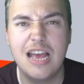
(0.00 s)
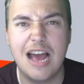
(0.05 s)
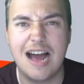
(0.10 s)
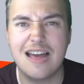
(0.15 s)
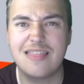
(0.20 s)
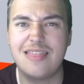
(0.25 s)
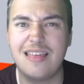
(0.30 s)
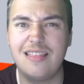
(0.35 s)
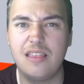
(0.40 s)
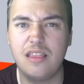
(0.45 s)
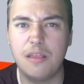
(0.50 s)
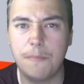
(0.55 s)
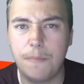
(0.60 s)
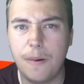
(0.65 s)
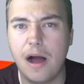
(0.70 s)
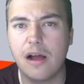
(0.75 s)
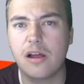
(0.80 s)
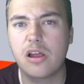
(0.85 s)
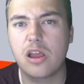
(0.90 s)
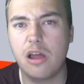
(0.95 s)
I think that the
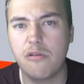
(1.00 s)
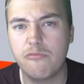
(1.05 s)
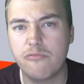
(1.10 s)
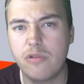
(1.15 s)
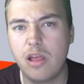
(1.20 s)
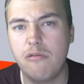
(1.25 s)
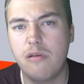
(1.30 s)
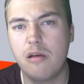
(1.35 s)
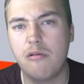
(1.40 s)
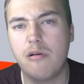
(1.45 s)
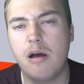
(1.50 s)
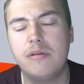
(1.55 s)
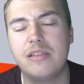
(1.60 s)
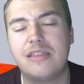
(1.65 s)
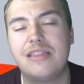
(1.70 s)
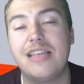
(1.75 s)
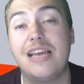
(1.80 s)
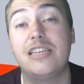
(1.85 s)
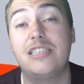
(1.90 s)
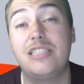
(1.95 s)
park are going really, really well
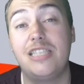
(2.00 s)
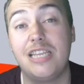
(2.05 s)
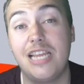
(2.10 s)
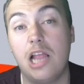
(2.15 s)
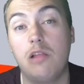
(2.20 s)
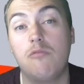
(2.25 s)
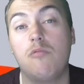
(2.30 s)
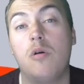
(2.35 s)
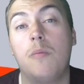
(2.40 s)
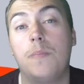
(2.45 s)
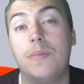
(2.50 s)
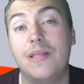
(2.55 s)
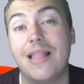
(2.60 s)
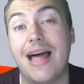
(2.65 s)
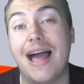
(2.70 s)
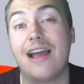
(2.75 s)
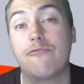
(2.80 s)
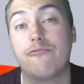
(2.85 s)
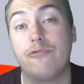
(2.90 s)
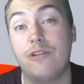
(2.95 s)
with this. The yellow and
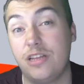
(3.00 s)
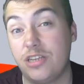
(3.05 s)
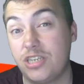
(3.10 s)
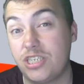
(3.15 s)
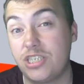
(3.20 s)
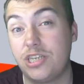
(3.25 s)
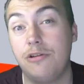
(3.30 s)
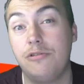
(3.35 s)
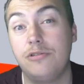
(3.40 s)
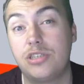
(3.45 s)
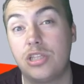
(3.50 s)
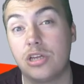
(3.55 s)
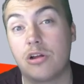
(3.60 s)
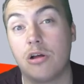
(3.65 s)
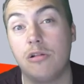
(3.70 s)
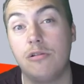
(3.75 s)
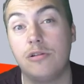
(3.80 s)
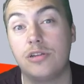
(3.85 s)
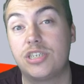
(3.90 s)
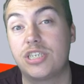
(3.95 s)
black really suits the
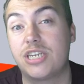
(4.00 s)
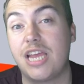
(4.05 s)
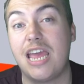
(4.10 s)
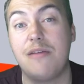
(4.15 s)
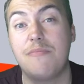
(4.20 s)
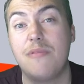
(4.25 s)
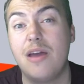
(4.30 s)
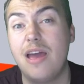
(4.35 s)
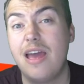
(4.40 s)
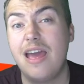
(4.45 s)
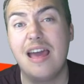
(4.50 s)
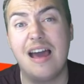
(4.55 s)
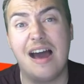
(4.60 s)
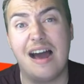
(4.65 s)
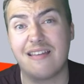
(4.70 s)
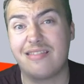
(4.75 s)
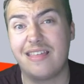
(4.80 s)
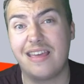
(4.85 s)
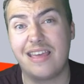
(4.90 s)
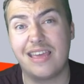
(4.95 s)
colour scheme.
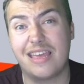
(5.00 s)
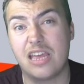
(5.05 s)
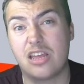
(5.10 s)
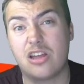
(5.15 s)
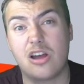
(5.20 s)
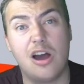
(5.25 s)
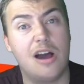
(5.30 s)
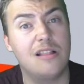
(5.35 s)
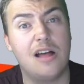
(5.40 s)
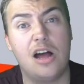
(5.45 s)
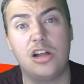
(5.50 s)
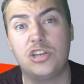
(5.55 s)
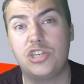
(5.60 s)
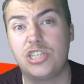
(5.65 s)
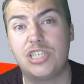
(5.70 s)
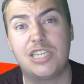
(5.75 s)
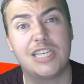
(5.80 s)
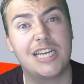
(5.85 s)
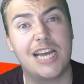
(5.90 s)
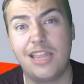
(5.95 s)
I think it
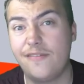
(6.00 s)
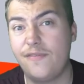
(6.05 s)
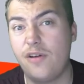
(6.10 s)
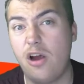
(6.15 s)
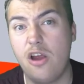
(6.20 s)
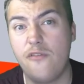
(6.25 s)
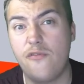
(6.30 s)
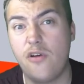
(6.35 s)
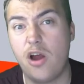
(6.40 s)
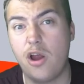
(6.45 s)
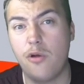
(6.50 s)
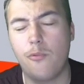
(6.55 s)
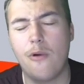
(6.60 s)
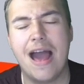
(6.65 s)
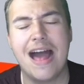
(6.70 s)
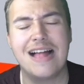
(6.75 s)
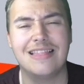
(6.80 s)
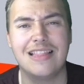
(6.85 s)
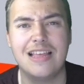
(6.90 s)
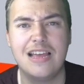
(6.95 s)
collages together very, very
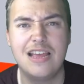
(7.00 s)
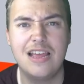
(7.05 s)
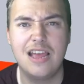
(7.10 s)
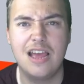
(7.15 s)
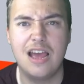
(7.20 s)
well.